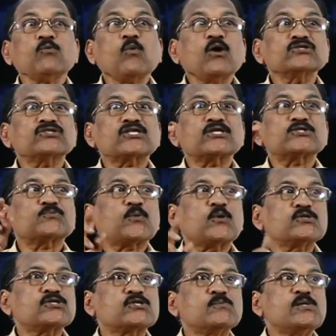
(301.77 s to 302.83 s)
was
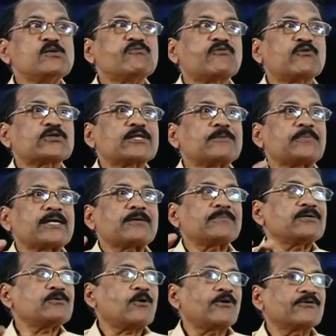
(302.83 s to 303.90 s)
responsible for the
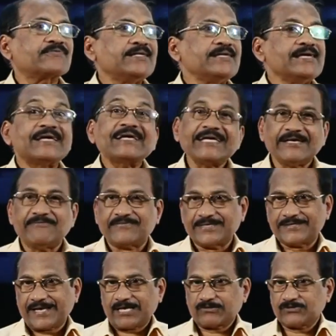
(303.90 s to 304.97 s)
payment of the gift
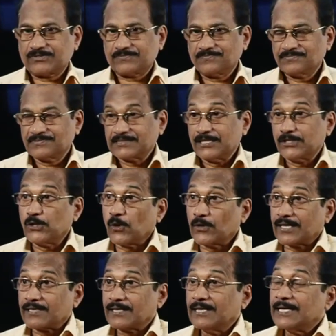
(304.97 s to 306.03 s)
tax.
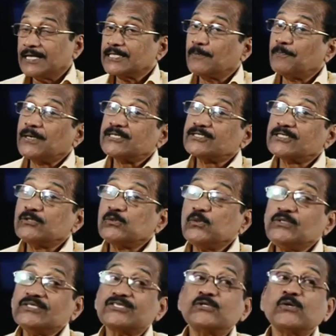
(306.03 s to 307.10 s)
donor, the person who
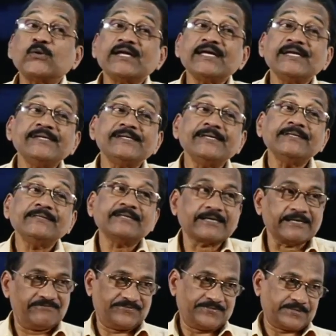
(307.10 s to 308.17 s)
is donating the
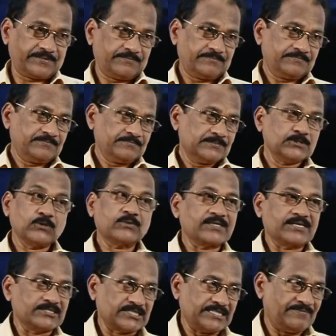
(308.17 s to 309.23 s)
gift, not
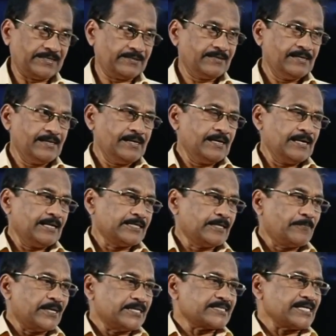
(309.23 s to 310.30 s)
receiving. The
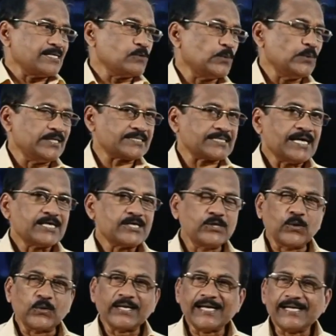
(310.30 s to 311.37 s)
person who is
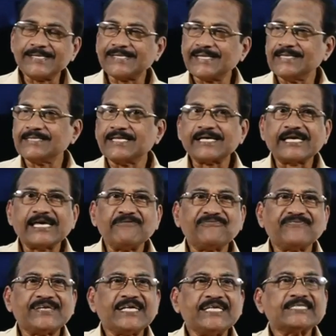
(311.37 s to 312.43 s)
donating the
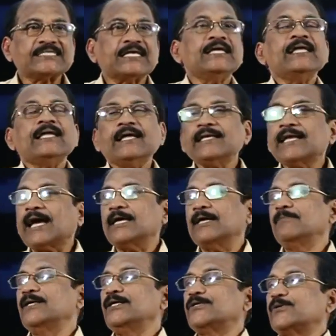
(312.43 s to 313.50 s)
gift is
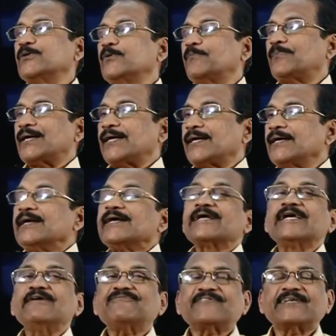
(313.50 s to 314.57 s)
liable to pay
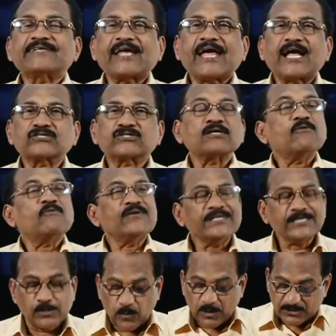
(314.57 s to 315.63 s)
gift tax when
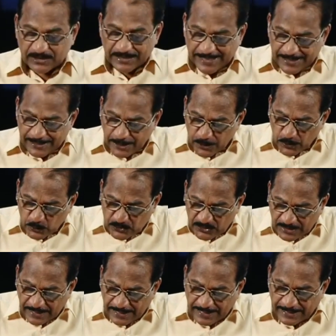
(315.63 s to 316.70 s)
it was introduced
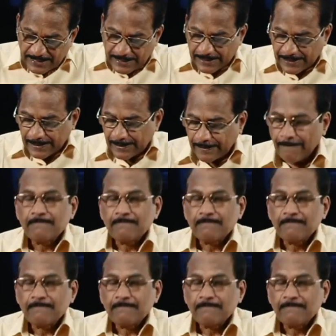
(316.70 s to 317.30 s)
in the year